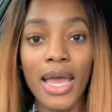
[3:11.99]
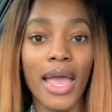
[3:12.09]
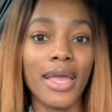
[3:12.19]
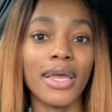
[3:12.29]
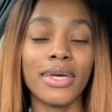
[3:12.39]

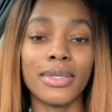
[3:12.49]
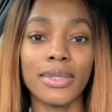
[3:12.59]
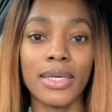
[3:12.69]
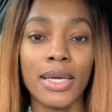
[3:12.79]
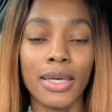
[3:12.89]

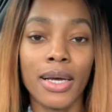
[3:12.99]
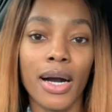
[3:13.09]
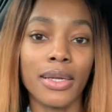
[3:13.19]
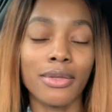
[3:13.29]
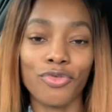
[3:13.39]
And
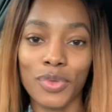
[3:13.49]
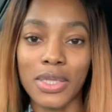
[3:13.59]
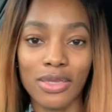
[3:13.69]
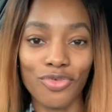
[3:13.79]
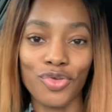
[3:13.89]
God is
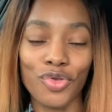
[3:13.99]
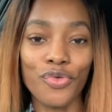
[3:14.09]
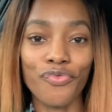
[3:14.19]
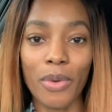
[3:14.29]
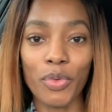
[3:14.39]
transitioning you
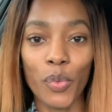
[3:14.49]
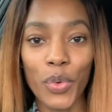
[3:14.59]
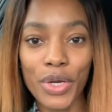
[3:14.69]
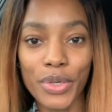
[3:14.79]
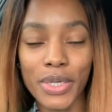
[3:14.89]
from the
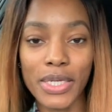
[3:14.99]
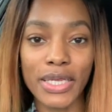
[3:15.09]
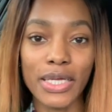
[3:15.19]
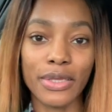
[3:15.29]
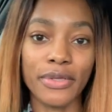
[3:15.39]
wilderness
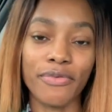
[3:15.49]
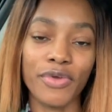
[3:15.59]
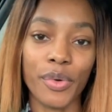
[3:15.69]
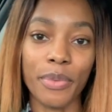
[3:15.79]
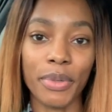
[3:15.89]
into the
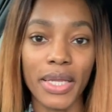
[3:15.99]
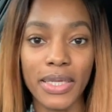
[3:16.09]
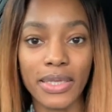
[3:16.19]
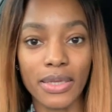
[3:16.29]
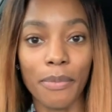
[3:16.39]
very
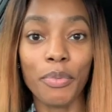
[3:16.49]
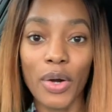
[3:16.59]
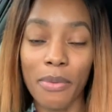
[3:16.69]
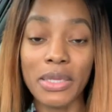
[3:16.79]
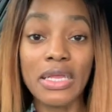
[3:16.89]
place, the
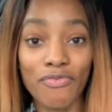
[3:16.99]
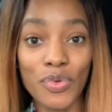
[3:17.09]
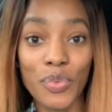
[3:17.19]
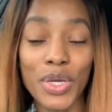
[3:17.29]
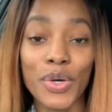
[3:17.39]
promise, if
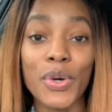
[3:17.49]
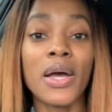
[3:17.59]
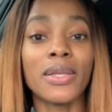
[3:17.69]
you will,